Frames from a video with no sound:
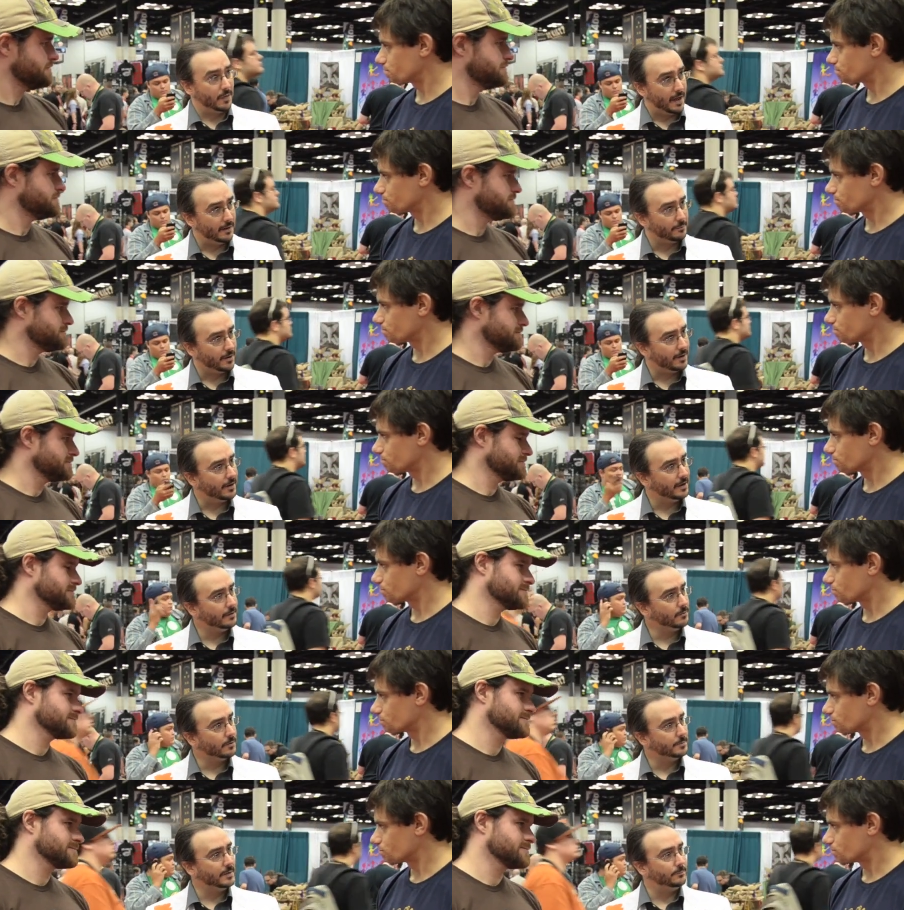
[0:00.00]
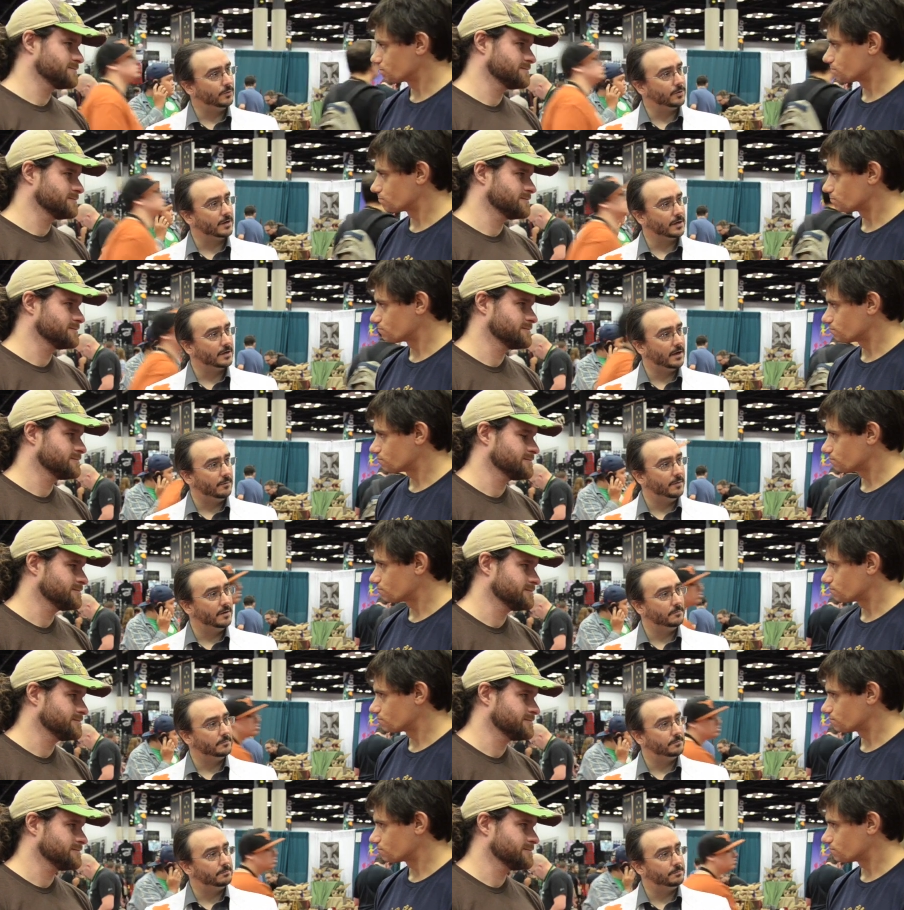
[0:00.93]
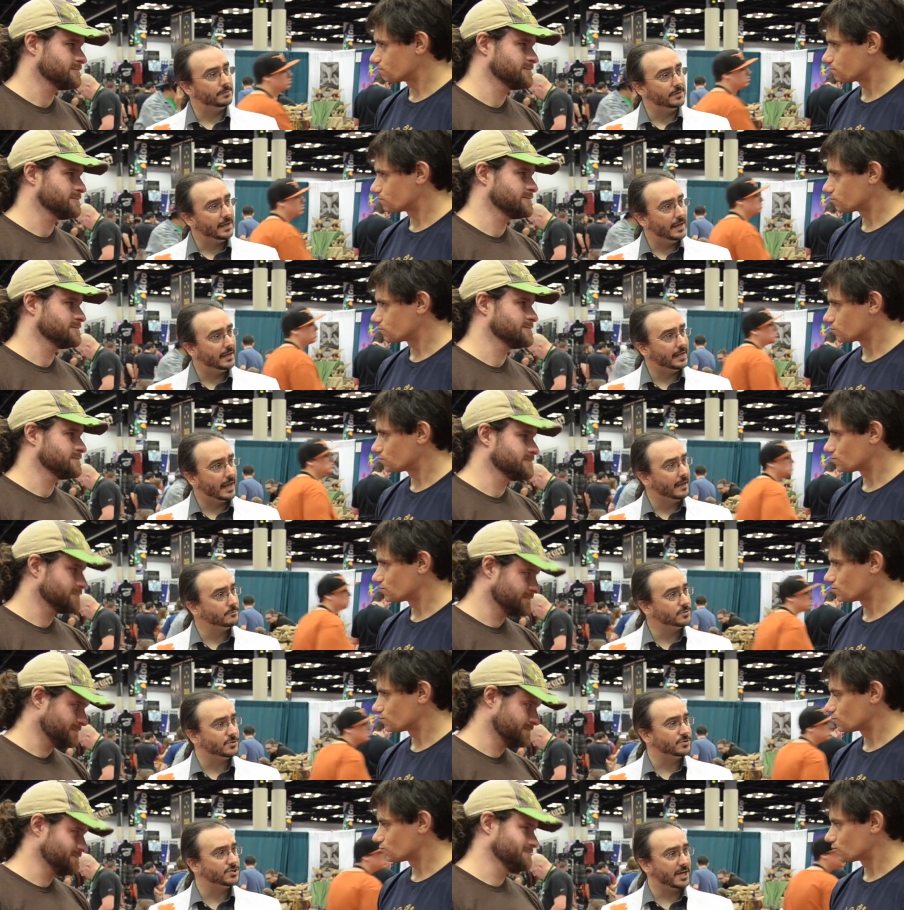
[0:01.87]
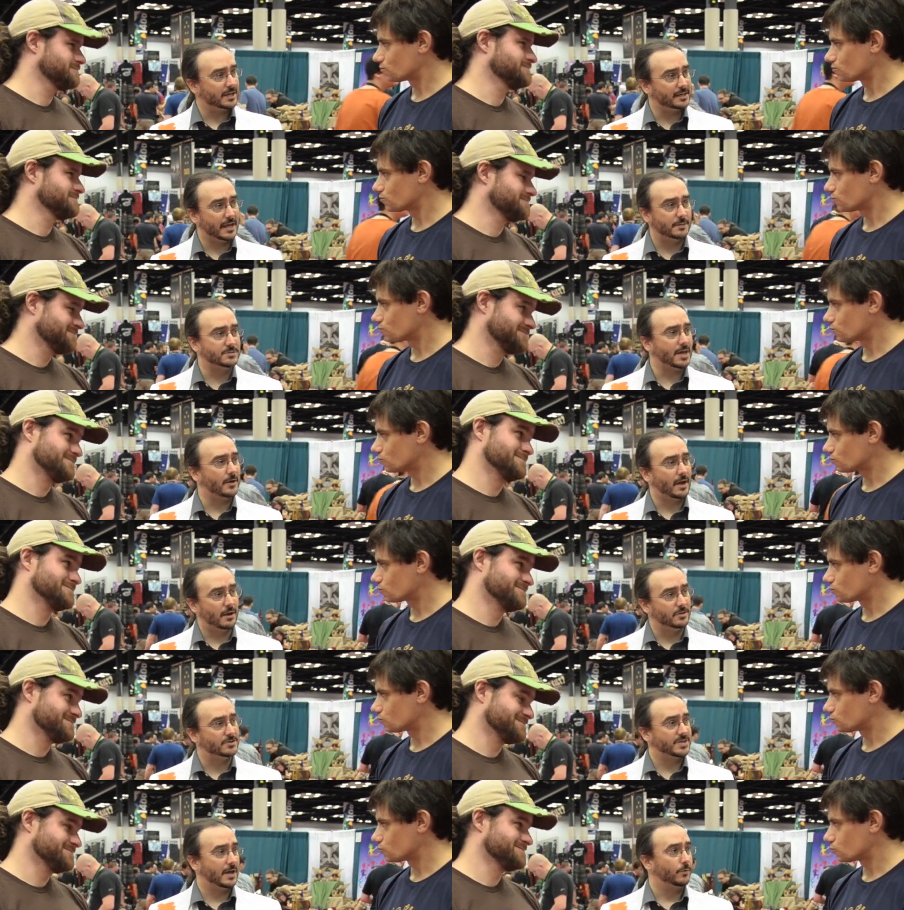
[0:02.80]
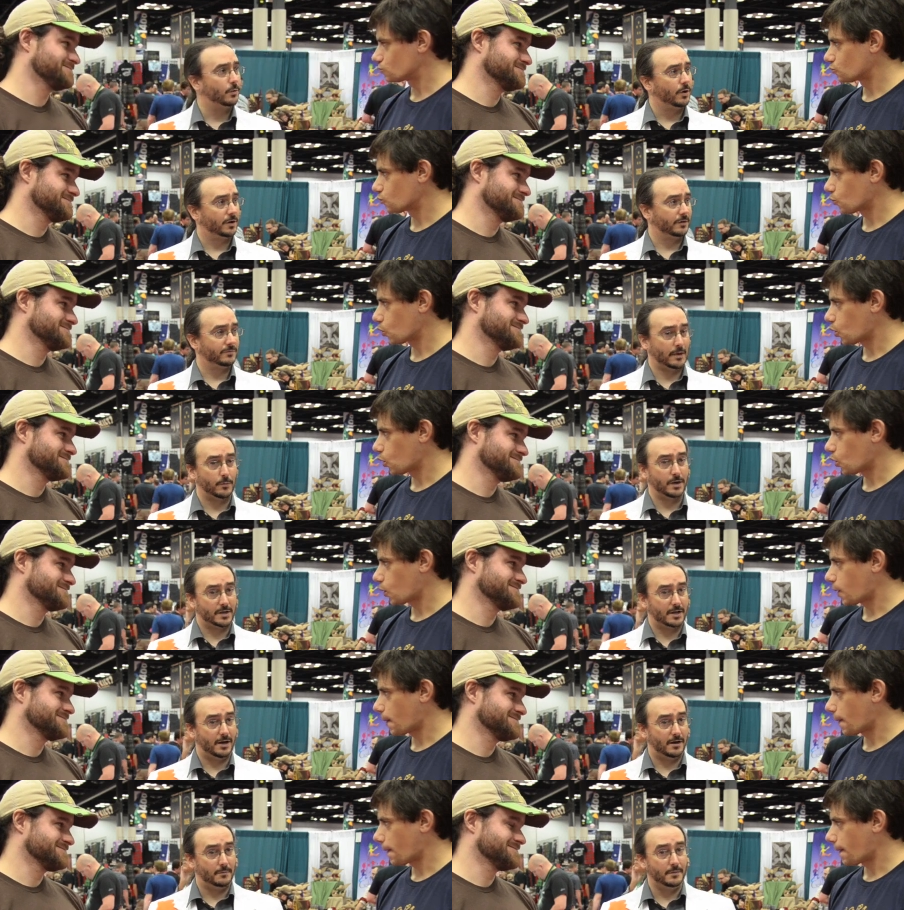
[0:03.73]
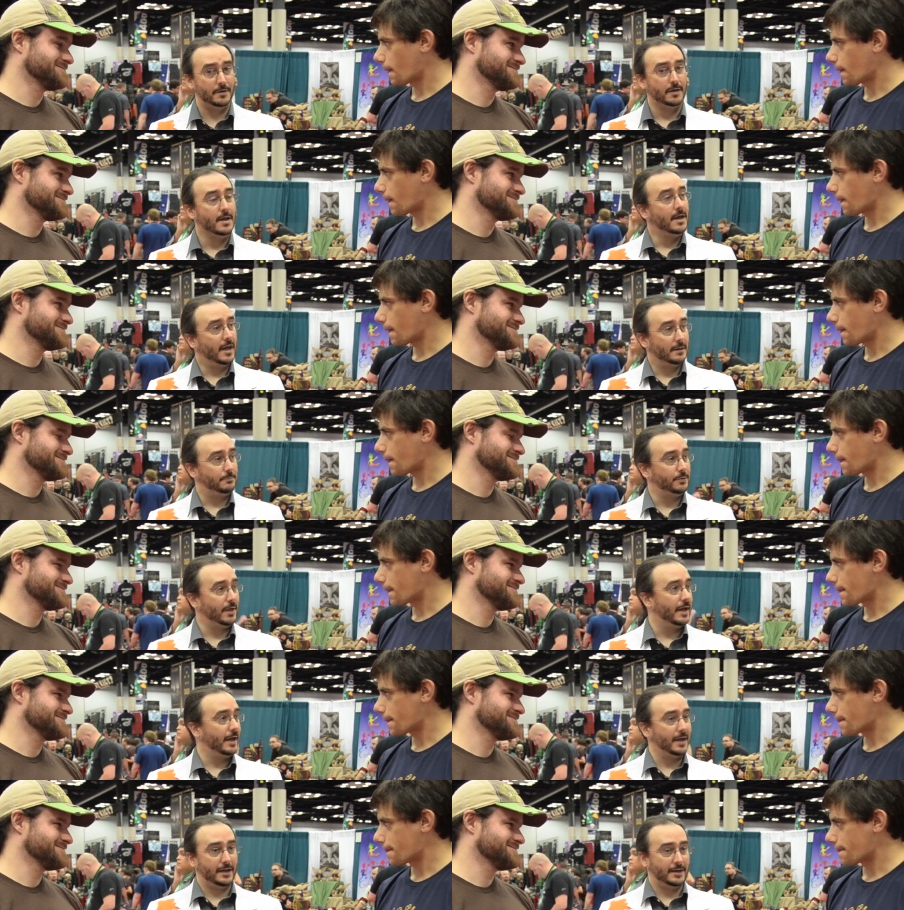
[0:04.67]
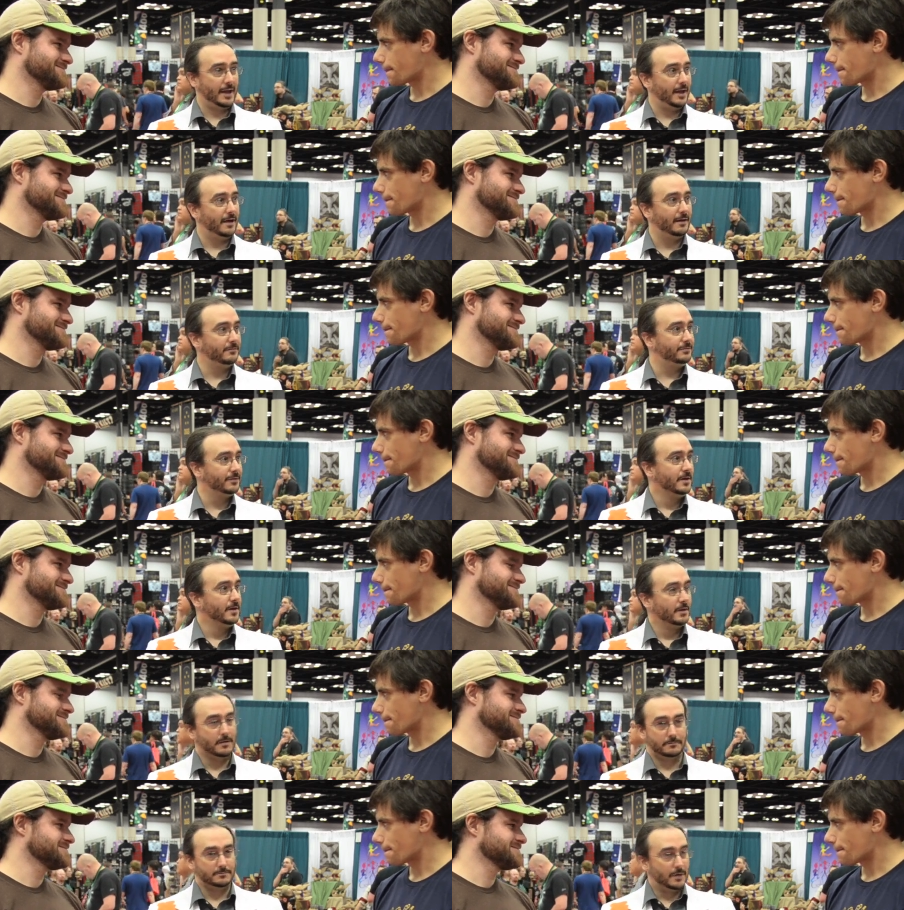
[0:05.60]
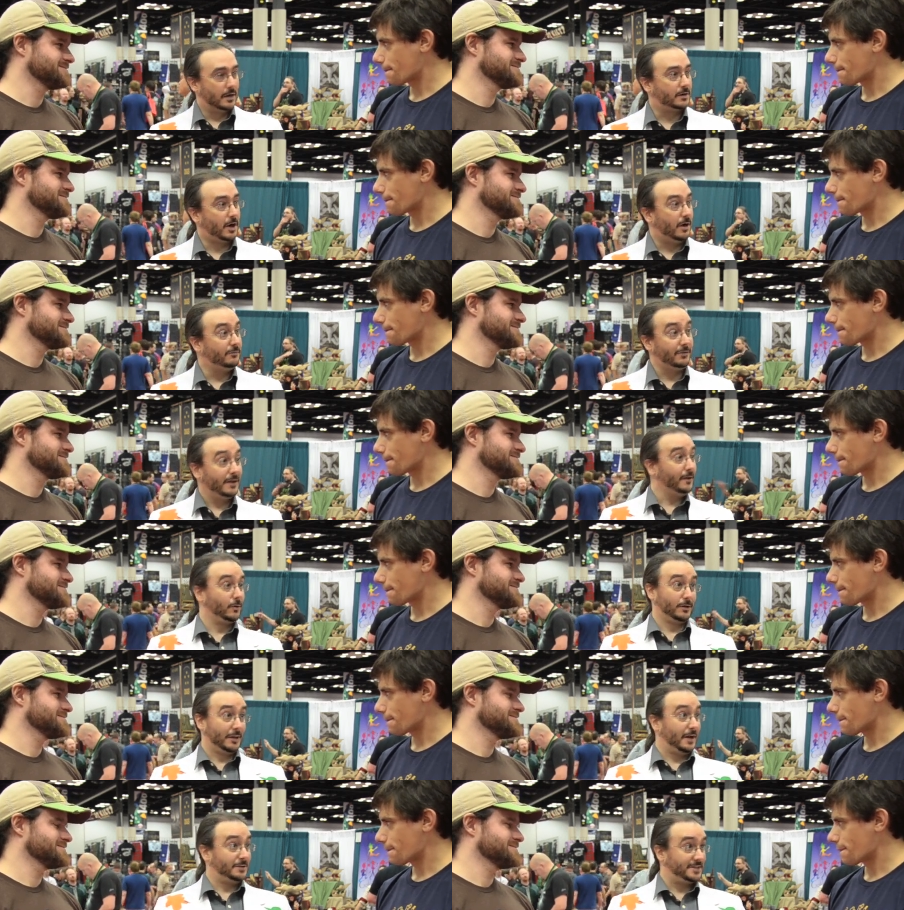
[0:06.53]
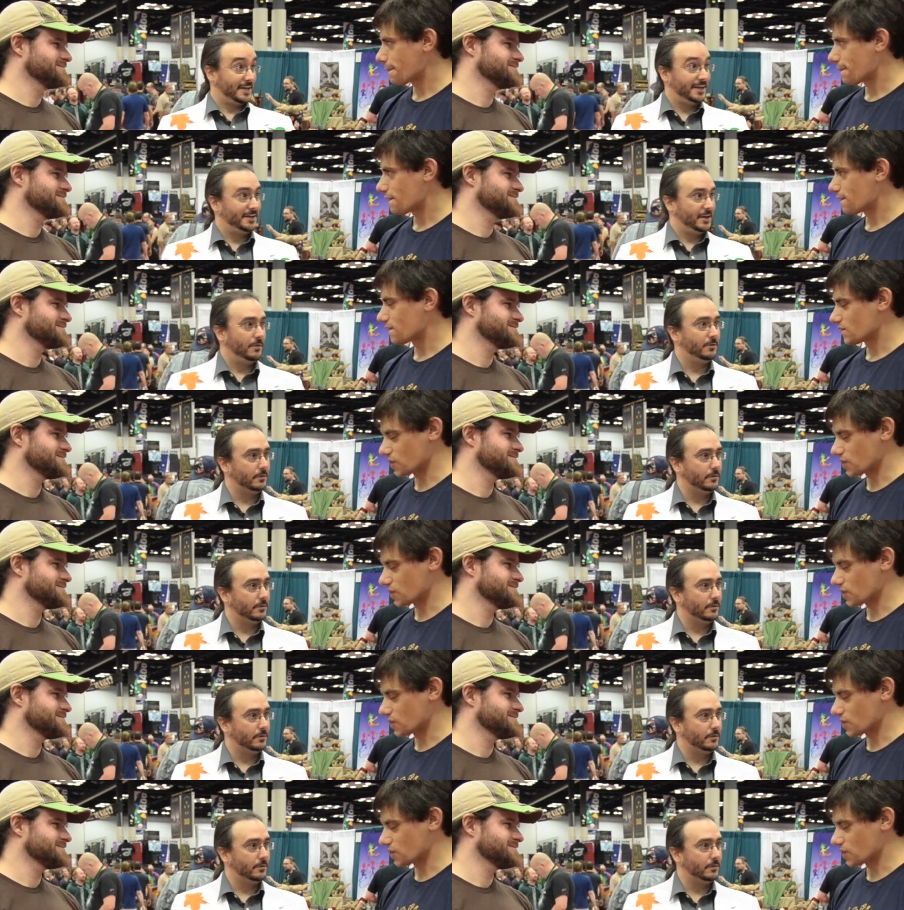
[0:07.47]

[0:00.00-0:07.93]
Speaker 1: library where people can come and play games or check games out. How does that work? If they want to come and play and have a coffee or a latte,